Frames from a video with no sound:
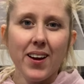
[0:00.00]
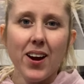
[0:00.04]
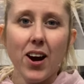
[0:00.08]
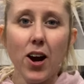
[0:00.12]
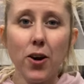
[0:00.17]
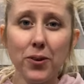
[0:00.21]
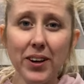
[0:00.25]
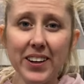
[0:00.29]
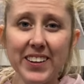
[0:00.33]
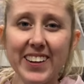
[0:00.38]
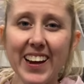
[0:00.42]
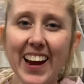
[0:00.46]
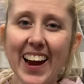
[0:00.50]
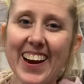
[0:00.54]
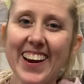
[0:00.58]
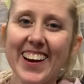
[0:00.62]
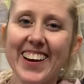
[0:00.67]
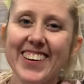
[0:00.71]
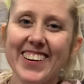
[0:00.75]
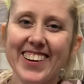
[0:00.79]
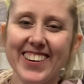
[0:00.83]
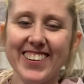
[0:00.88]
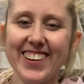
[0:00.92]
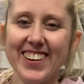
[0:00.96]
All right,
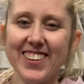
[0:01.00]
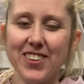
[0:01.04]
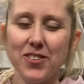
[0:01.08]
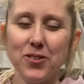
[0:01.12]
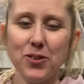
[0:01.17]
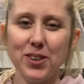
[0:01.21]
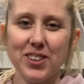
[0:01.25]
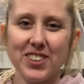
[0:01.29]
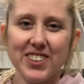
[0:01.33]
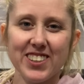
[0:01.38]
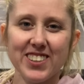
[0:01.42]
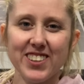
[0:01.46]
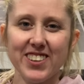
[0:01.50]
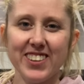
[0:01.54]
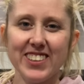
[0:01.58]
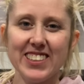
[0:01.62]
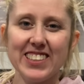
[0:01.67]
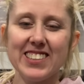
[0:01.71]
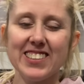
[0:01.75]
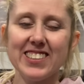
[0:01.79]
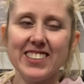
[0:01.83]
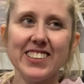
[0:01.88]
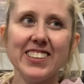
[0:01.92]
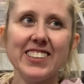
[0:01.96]
and now that we're done
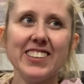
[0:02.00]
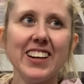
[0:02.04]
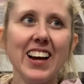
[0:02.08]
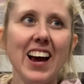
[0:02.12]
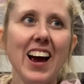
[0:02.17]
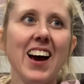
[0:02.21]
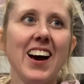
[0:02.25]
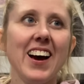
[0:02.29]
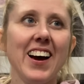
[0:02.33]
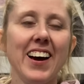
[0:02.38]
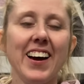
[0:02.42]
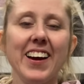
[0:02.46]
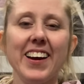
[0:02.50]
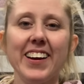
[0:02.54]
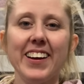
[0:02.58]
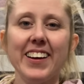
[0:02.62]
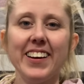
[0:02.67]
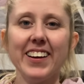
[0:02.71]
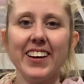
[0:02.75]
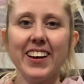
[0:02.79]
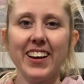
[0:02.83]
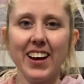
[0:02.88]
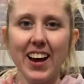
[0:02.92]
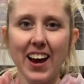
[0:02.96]
listing,
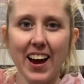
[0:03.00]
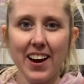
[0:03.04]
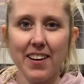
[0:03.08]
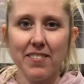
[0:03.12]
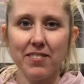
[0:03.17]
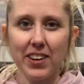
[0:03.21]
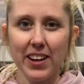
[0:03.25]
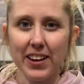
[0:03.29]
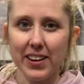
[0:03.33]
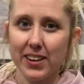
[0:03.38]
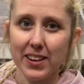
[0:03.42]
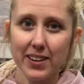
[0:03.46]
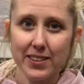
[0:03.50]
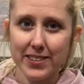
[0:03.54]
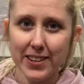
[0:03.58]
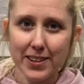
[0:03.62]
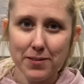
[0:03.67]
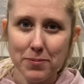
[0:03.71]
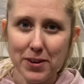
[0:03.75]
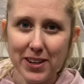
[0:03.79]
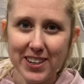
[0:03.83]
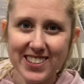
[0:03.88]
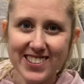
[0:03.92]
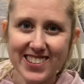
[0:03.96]
I have like
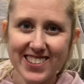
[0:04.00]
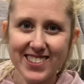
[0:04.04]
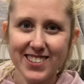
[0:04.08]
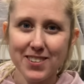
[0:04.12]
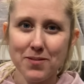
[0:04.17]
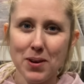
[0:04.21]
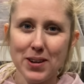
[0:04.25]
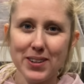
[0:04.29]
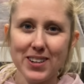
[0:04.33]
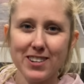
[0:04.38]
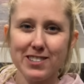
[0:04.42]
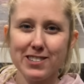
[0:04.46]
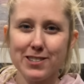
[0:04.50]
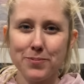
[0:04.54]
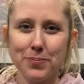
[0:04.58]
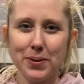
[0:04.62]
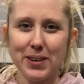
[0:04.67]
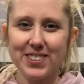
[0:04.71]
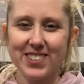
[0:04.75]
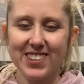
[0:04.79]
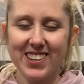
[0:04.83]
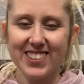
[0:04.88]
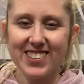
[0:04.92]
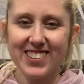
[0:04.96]
10 minutes until my daughter's
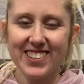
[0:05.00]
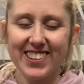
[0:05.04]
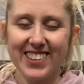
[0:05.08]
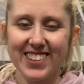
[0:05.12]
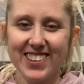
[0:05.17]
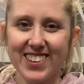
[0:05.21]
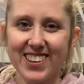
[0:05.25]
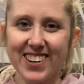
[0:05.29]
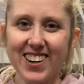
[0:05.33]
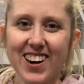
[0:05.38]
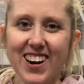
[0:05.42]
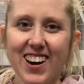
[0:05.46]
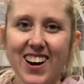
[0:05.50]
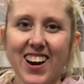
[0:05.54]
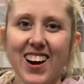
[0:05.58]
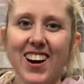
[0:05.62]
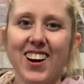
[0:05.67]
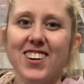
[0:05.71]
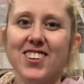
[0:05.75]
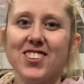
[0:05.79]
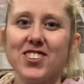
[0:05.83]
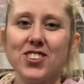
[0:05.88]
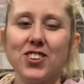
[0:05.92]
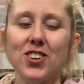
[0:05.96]
bus gets here.
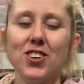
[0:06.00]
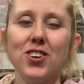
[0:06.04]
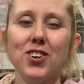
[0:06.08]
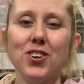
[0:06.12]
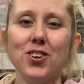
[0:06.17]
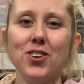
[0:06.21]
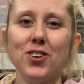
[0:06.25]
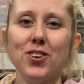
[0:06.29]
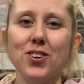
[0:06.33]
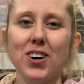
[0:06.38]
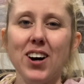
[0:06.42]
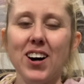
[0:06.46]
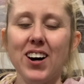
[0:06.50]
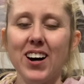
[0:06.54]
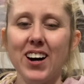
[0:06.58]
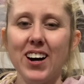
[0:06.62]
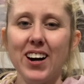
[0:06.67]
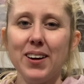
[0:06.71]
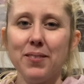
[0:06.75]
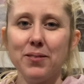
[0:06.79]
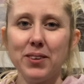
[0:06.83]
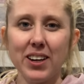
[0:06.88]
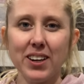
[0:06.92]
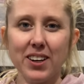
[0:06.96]
So
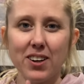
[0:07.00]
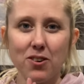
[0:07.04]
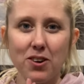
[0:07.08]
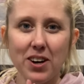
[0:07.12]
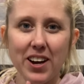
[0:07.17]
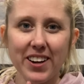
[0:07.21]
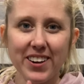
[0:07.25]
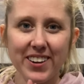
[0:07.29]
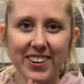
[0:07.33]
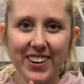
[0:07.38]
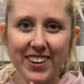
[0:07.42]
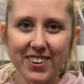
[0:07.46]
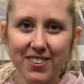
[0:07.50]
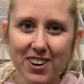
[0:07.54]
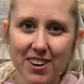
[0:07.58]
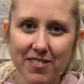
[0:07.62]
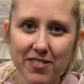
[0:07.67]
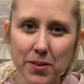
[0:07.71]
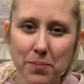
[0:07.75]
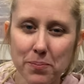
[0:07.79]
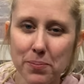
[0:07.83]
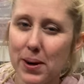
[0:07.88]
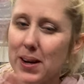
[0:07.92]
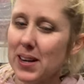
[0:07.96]
I'm gonna go ahead and get her off
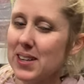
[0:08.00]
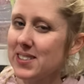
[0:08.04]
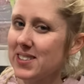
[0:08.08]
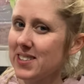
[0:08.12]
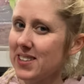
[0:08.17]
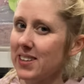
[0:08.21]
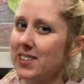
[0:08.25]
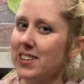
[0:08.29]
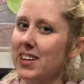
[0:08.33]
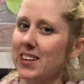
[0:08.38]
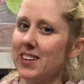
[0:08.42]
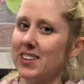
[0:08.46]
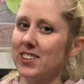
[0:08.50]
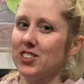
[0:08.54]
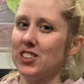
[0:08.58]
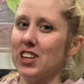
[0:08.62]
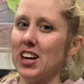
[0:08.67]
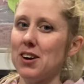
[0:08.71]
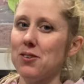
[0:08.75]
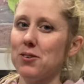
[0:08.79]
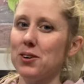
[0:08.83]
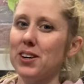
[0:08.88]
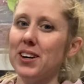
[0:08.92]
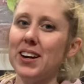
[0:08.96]
the bus, take a
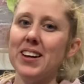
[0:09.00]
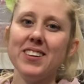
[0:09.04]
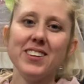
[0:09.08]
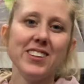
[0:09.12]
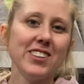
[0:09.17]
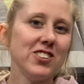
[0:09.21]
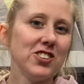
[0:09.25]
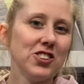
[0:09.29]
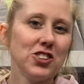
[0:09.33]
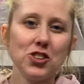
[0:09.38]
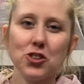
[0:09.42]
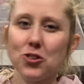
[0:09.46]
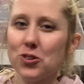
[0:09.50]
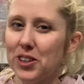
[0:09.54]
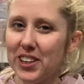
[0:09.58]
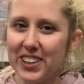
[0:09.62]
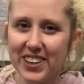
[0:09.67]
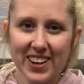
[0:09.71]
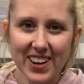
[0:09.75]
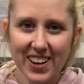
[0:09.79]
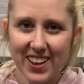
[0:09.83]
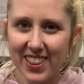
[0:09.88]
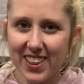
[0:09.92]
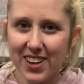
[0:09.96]
shower, and
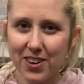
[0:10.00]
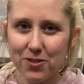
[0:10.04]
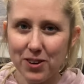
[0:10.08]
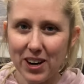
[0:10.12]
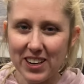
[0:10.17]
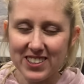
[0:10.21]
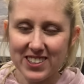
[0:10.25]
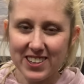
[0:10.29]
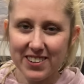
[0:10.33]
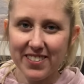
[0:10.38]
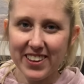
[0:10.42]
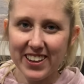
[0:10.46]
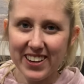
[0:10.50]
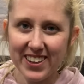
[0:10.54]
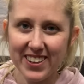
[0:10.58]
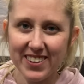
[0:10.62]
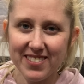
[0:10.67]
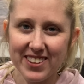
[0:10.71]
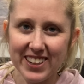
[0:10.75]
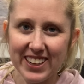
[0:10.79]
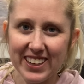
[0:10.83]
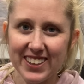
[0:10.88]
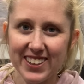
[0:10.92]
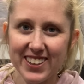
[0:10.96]
enjoy the rest of the
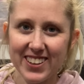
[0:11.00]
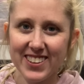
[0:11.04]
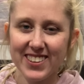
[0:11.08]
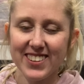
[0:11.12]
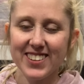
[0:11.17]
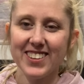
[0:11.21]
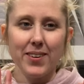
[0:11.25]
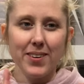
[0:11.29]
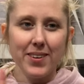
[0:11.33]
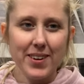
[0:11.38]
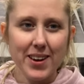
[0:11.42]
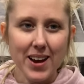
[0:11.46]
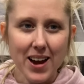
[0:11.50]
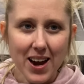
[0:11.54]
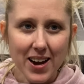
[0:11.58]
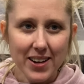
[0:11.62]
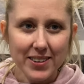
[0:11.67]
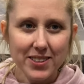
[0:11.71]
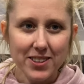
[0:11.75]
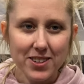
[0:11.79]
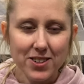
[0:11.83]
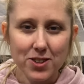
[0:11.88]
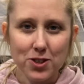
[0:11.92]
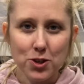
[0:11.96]
evening.
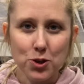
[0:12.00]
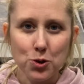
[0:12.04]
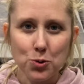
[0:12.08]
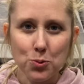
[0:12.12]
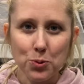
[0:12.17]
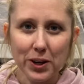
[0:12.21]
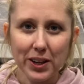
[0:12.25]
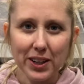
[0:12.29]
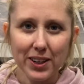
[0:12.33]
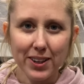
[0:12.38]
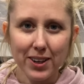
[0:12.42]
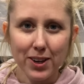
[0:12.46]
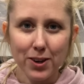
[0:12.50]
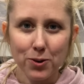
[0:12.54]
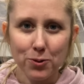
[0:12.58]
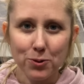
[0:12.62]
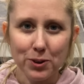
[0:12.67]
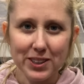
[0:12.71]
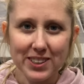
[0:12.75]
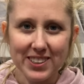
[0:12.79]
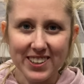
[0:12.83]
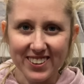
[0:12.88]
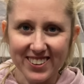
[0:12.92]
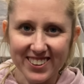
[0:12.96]
Not doing
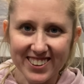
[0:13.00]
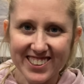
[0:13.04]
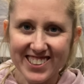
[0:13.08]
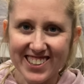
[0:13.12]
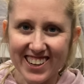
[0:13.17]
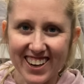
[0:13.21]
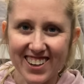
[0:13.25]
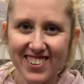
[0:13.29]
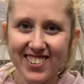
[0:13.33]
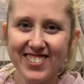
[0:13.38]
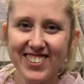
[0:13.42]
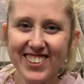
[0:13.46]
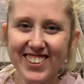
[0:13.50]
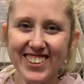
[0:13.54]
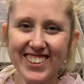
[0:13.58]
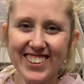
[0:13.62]
reseller stuff.